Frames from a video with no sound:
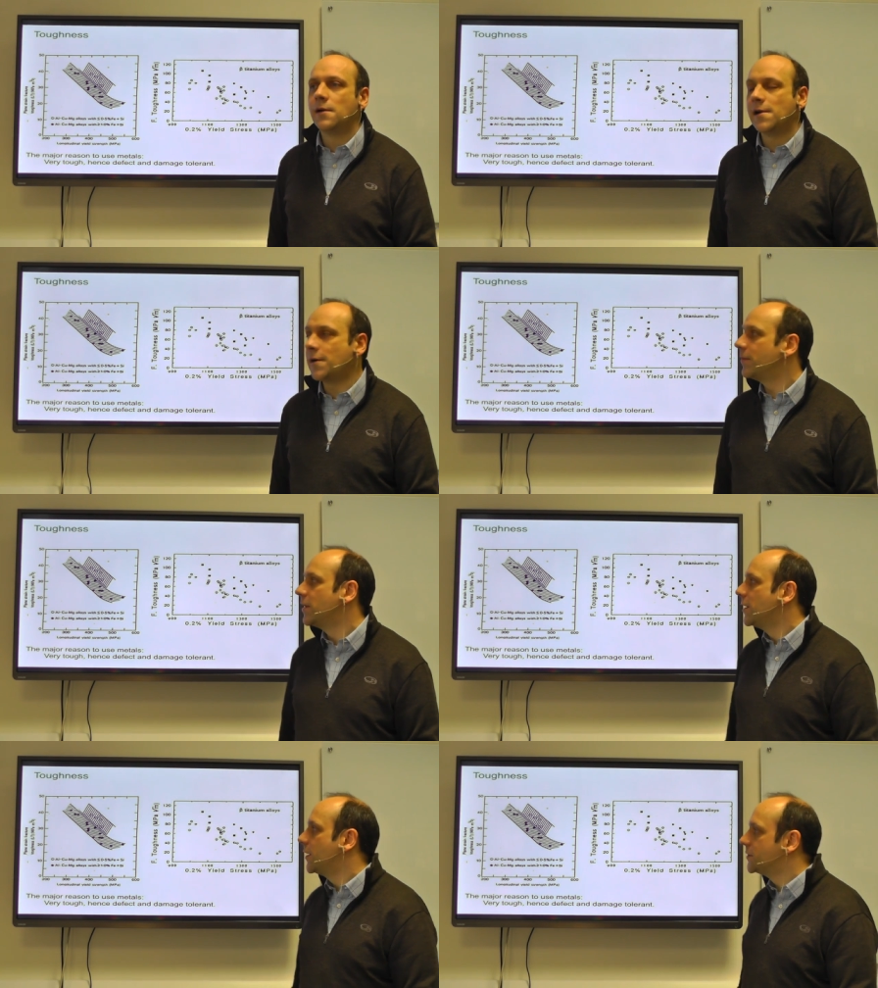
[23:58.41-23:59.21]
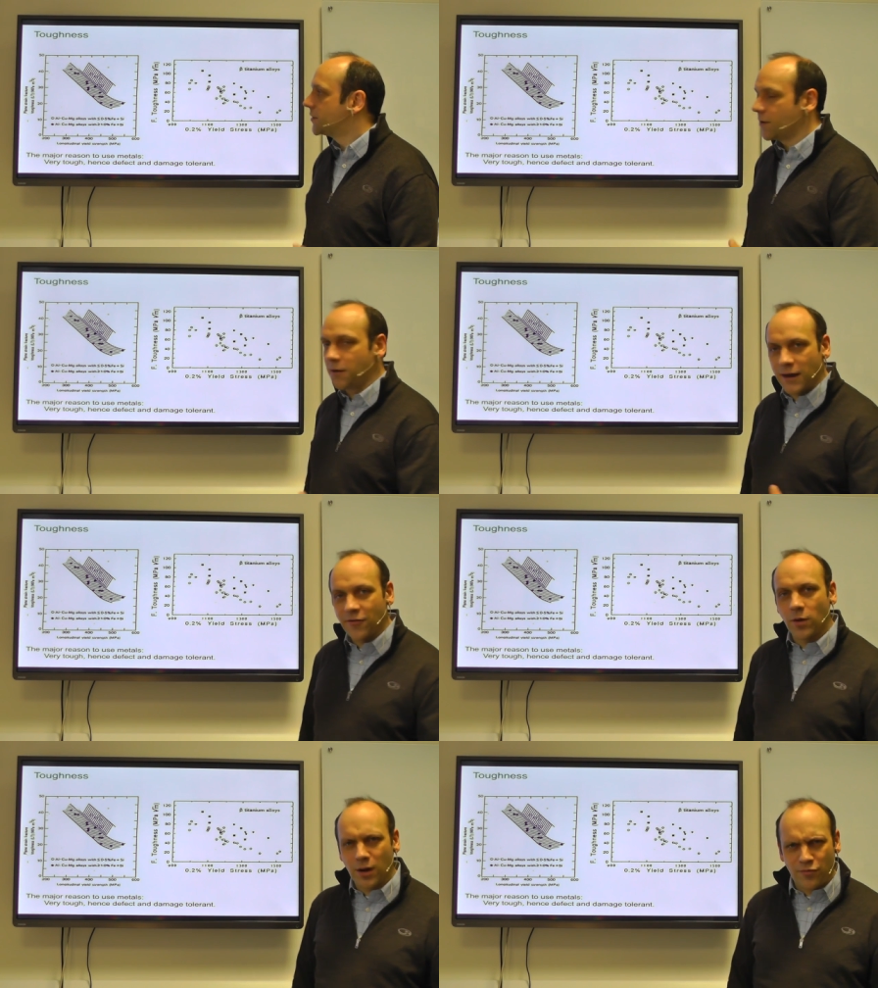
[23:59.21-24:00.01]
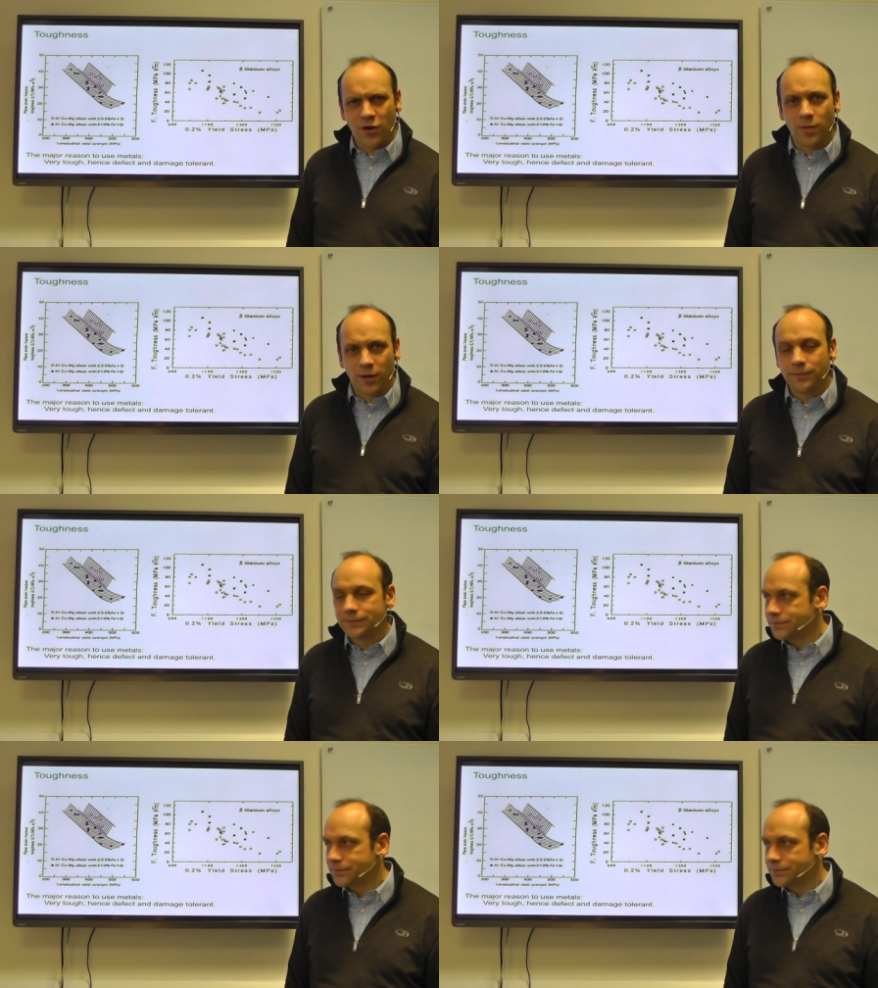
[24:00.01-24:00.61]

Um, and so you have a, a problem.